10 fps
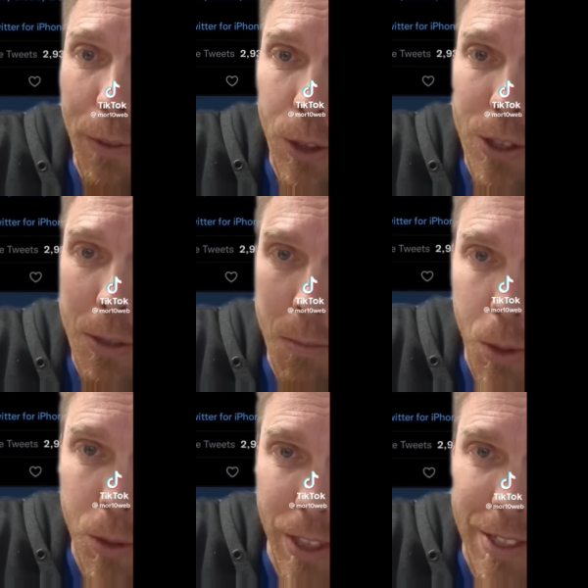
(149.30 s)
the Ferguson
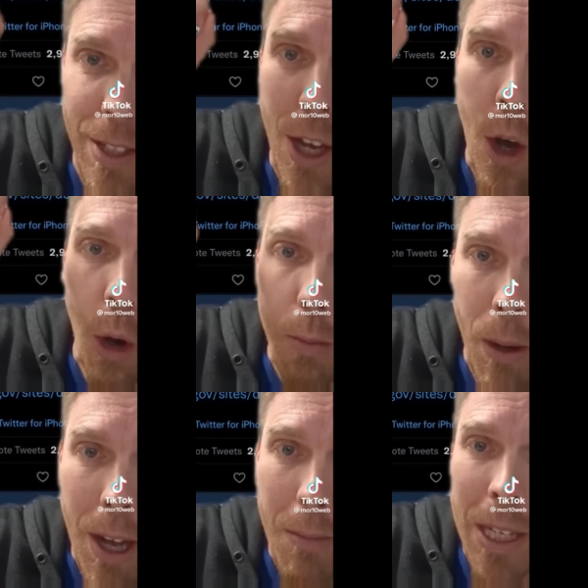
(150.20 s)
protest.
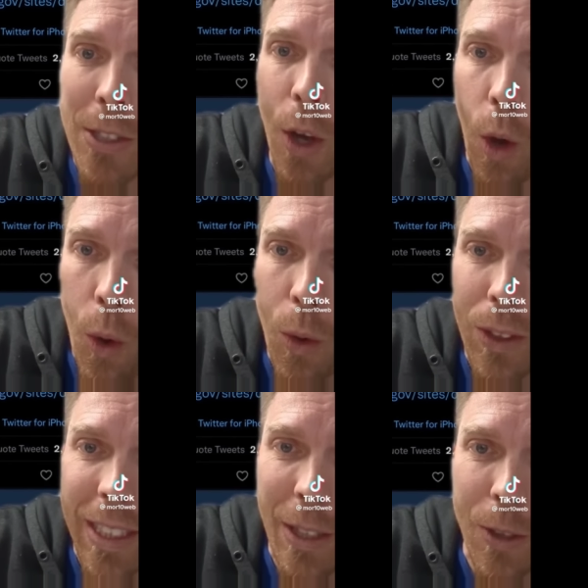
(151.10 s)
Obama's
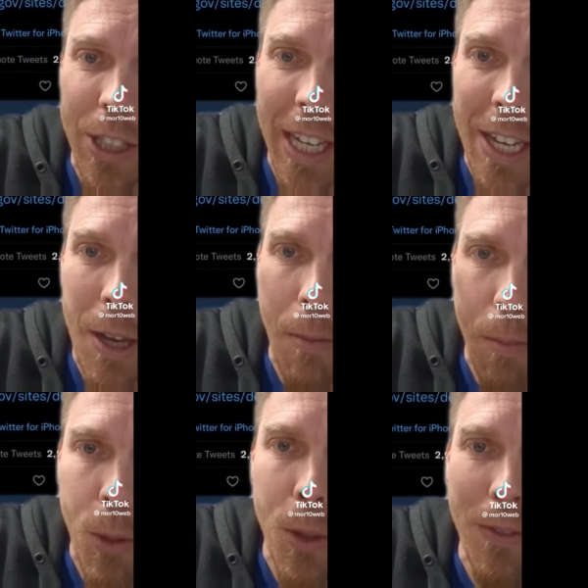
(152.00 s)
own DOJ
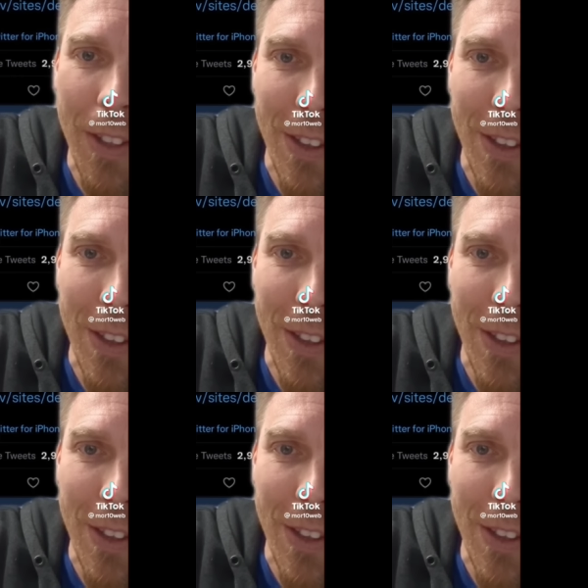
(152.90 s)
proved